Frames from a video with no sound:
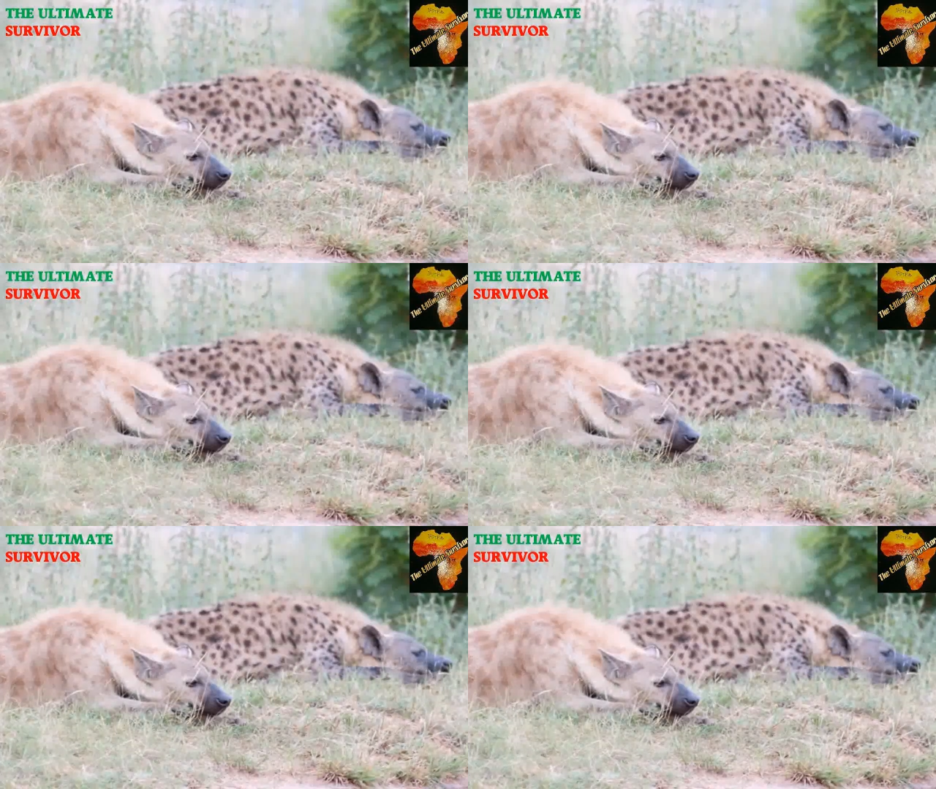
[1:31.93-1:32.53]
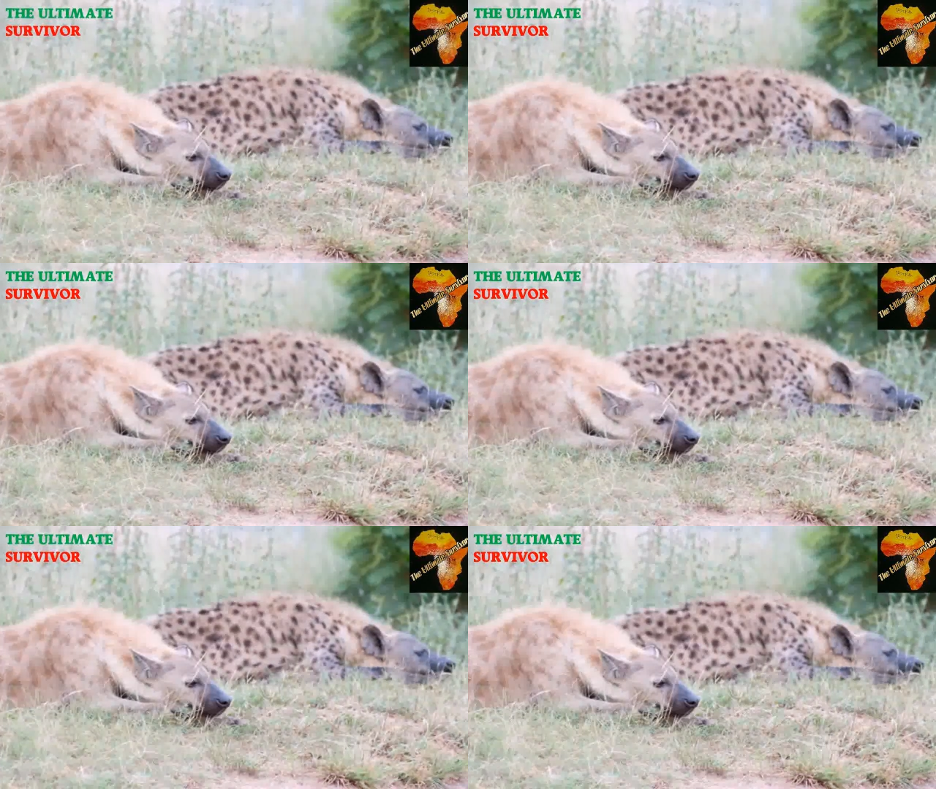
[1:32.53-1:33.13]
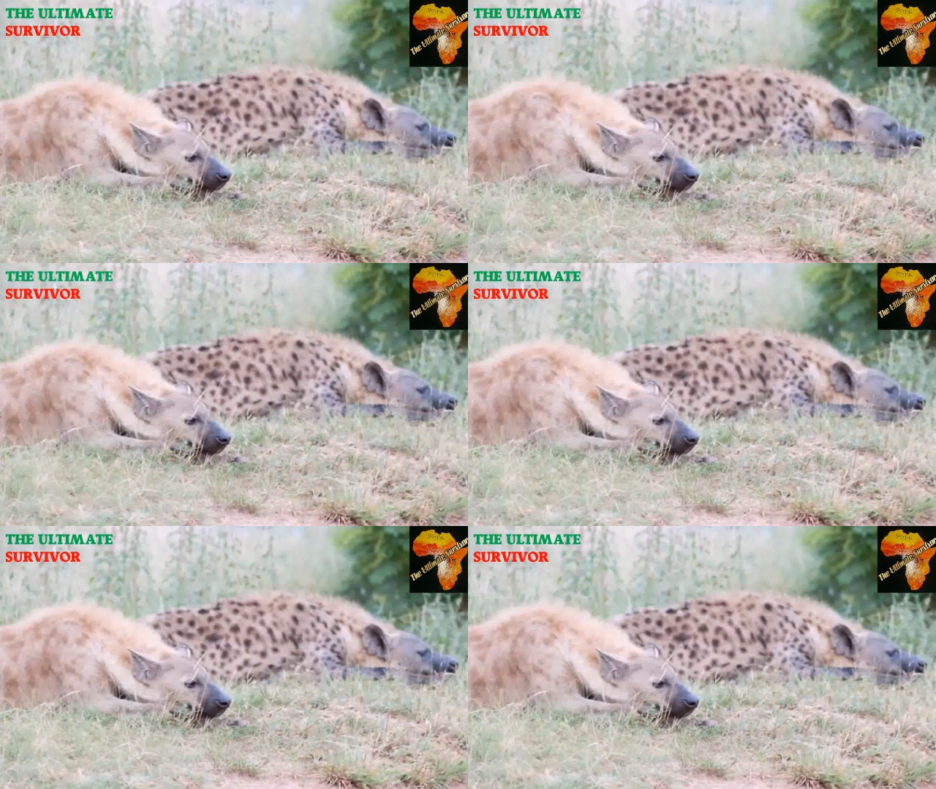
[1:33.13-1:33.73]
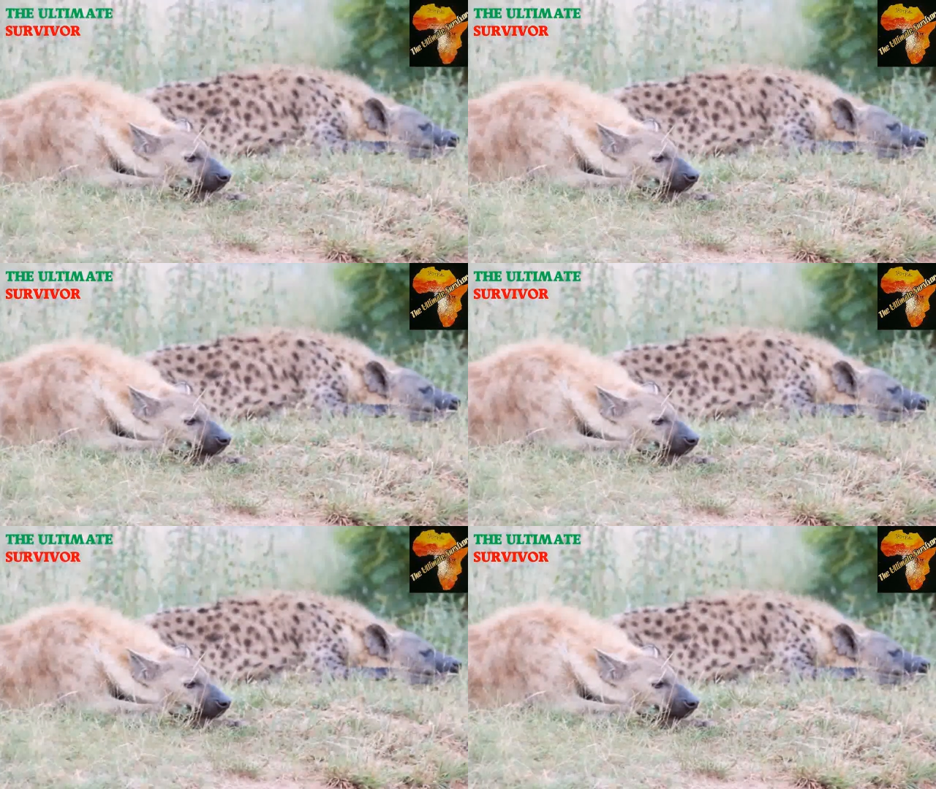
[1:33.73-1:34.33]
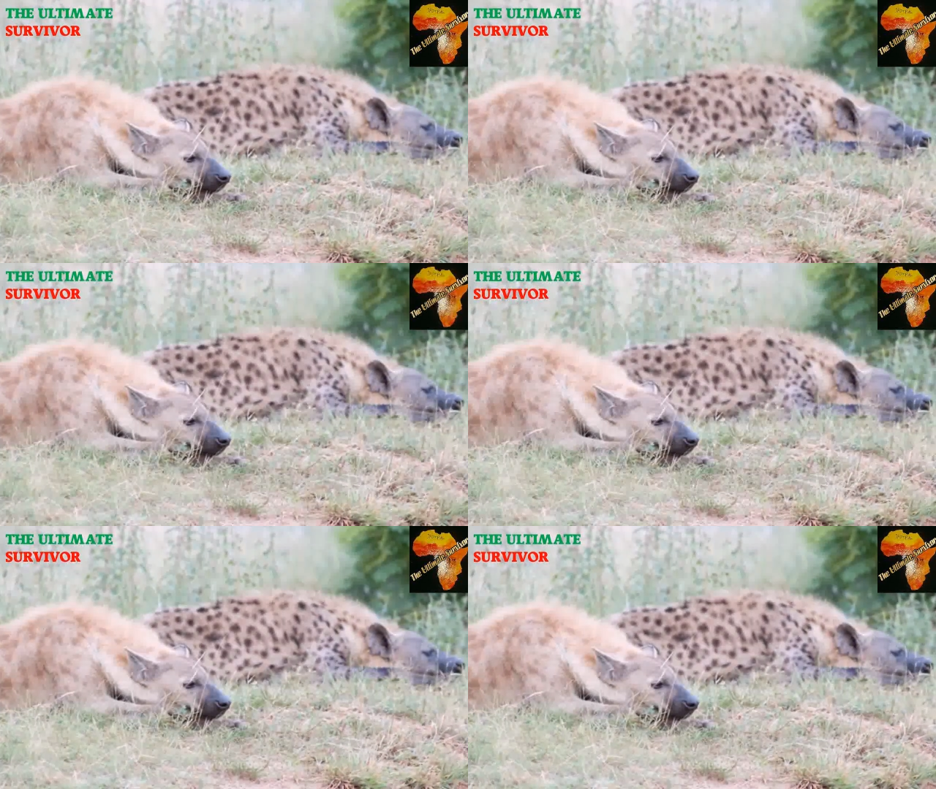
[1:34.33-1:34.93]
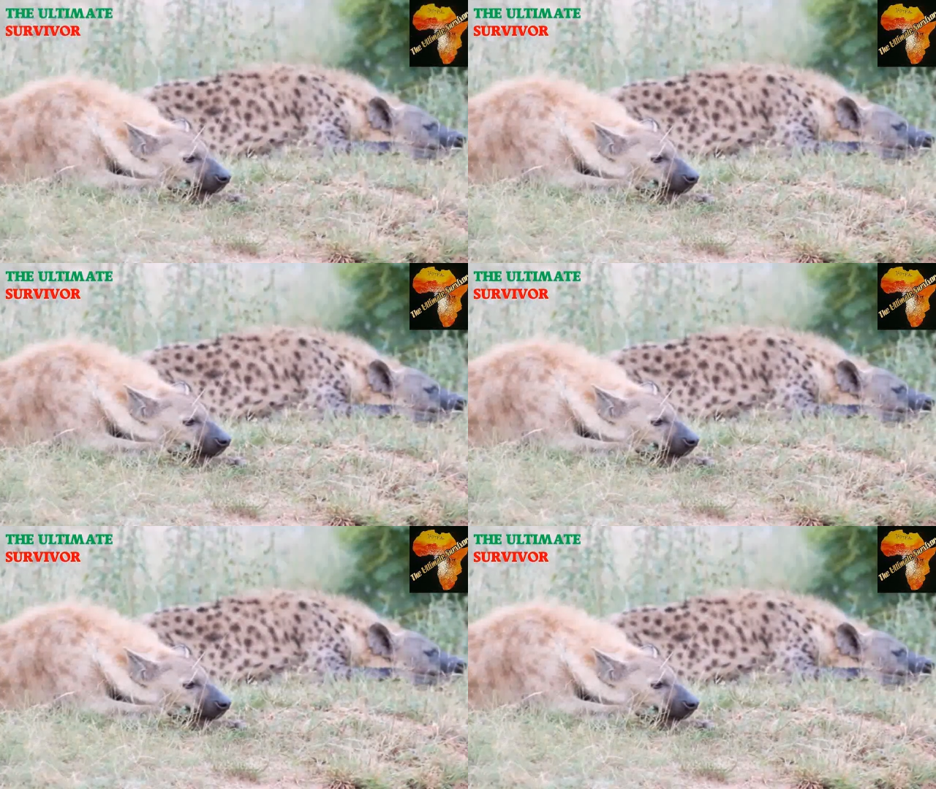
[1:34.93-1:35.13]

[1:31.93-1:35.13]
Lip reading: No face is visible, so there are no lips to read.